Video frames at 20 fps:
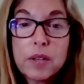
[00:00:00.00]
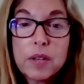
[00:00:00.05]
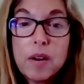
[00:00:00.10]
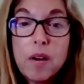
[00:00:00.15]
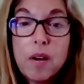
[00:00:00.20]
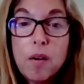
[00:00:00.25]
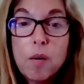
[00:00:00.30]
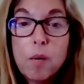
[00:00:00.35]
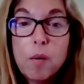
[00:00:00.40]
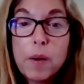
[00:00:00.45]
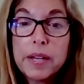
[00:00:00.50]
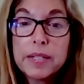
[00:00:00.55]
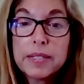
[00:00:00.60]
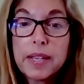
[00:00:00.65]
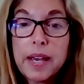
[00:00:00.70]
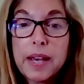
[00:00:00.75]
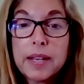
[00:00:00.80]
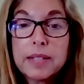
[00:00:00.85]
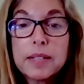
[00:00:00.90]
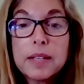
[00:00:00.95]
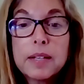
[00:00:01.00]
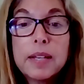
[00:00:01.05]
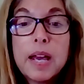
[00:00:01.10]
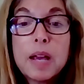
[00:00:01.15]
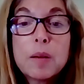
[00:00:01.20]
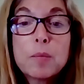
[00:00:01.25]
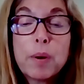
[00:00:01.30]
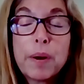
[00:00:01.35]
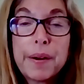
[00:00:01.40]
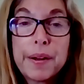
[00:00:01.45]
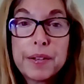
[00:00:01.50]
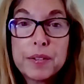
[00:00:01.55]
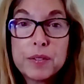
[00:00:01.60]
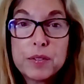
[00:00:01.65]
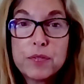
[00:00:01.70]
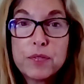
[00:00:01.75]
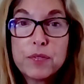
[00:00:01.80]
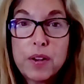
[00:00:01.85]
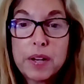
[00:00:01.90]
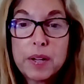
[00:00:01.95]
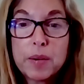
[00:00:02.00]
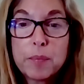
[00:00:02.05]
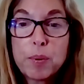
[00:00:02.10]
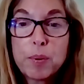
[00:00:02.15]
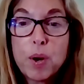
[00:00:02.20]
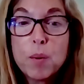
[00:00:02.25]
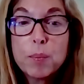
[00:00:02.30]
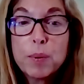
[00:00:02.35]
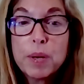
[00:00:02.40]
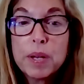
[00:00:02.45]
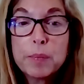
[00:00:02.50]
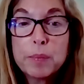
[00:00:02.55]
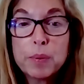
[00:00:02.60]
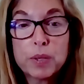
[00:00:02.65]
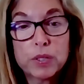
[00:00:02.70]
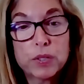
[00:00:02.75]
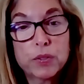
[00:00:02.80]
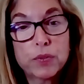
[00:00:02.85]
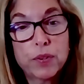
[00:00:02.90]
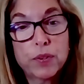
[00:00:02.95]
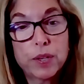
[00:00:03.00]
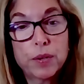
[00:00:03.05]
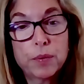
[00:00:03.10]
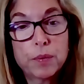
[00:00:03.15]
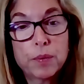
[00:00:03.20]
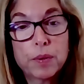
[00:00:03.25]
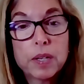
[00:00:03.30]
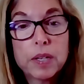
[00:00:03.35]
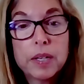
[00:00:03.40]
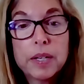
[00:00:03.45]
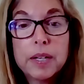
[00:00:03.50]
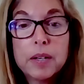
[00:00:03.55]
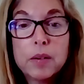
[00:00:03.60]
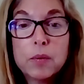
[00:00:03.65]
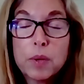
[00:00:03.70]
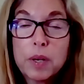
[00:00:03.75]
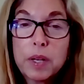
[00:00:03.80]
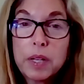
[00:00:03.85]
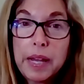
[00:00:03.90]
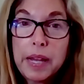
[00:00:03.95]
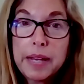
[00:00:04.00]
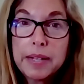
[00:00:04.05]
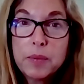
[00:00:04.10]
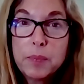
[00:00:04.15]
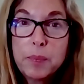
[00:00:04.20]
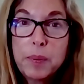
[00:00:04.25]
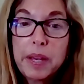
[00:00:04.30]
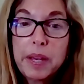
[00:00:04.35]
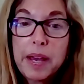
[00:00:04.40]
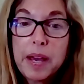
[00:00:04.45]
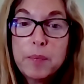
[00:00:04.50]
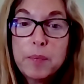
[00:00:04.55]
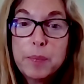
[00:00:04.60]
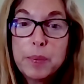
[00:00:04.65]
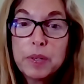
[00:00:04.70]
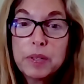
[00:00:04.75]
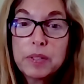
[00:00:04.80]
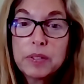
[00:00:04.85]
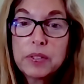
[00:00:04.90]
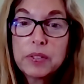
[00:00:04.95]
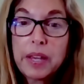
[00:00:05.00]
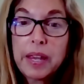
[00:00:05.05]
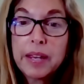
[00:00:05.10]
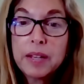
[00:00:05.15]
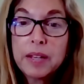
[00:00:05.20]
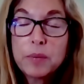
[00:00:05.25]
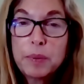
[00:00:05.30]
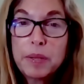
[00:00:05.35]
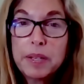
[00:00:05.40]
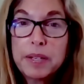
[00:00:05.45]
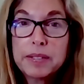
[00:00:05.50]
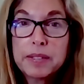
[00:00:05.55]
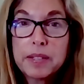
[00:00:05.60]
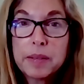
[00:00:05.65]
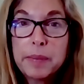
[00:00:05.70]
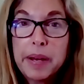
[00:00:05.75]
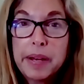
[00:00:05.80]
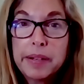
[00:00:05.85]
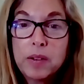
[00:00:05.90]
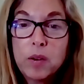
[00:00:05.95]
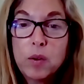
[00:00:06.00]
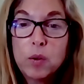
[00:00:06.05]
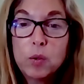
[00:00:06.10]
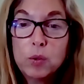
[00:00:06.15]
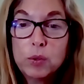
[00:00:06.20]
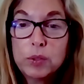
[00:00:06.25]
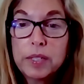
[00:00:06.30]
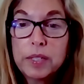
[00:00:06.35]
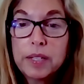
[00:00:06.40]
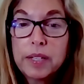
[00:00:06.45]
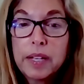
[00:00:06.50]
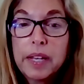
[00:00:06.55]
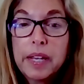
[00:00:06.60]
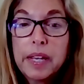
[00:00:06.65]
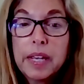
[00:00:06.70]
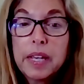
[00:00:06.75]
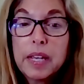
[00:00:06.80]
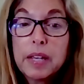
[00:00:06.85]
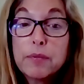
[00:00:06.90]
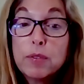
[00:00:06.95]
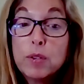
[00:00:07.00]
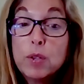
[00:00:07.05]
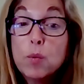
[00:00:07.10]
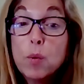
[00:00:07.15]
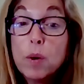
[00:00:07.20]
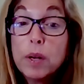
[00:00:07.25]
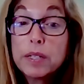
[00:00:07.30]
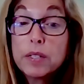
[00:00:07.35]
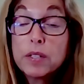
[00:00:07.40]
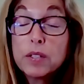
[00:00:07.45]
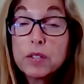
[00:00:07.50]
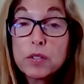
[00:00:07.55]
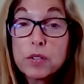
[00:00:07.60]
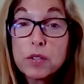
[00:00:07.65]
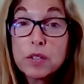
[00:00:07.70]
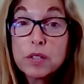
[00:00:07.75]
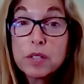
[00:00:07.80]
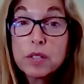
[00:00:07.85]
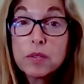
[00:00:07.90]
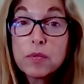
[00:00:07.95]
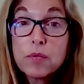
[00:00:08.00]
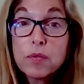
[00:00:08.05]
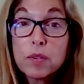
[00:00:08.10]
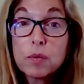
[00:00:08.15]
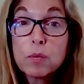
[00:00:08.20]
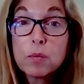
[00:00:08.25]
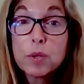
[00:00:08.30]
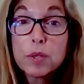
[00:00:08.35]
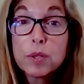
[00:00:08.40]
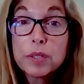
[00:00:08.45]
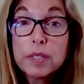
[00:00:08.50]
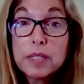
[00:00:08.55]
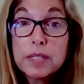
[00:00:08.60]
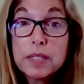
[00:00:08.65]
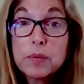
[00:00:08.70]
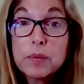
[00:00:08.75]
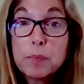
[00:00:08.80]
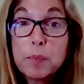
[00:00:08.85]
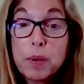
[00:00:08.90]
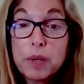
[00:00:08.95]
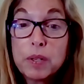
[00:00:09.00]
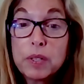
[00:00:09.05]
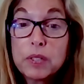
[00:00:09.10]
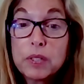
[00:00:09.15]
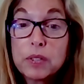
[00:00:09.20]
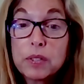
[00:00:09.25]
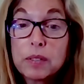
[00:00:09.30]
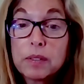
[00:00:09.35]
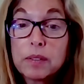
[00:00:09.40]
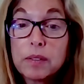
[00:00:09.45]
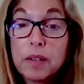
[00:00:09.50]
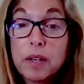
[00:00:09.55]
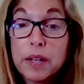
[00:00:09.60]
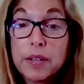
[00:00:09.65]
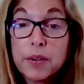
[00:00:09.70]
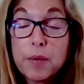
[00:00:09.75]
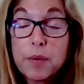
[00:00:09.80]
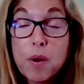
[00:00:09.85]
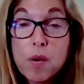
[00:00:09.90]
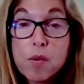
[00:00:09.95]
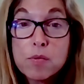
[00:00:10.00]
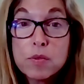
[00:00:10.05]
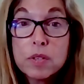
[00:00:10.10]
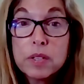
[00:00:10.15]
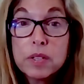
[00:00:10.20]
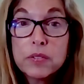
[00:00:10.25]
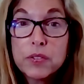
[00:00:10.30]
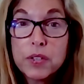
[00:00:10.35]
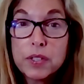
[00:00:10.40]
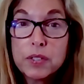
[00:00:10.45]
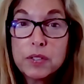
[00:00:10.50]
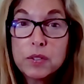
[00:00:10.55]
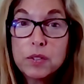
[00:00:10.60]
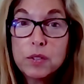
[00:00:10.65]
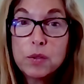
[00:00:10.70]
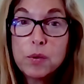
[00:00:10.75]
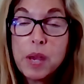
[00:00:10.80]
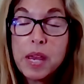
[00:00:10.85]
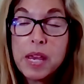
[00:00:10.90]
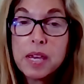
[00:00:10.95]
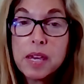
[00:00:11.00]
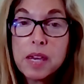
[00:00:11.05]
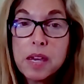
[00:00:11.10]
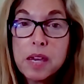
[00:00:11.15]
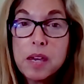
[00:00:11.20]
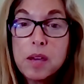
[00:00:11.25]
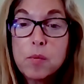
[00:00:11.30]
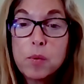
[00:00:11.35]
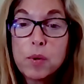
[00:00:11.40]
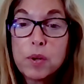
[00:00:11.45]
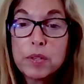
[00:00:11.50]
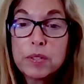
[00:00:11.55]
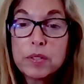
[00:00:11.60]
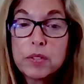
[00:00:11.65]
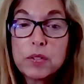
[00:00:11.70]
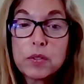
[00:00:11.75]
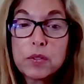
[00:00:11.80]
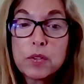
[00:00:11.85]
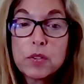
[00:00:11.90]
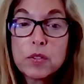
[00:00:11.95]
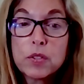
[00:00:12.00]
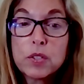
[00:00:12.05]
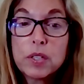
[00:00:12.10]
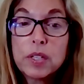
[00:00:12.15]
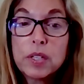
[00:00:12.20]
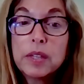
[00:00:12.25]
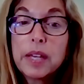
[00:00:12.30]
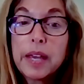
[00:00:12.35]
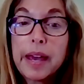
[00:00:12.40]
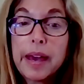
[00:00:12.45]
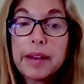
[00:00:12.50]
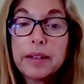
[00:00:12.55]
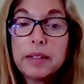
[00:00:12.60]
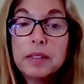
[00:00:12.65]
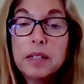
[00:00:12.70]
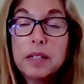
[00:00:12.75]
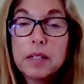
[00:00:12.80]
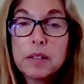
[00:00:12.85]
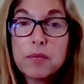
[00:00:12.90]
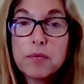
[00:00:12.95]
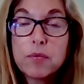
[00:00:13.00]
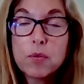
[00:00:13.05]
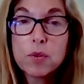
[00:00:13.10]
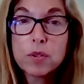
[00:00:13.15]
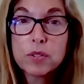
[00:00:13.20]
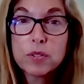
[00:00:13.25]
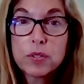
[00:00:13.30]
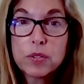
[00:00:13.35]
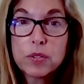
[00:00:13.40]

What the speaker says: you can always ask a librarian to find appropriate books for you. We're glad to pick out books and place them on hold. If you want to search for wordless books on your own, just do a keyword search in the catalog for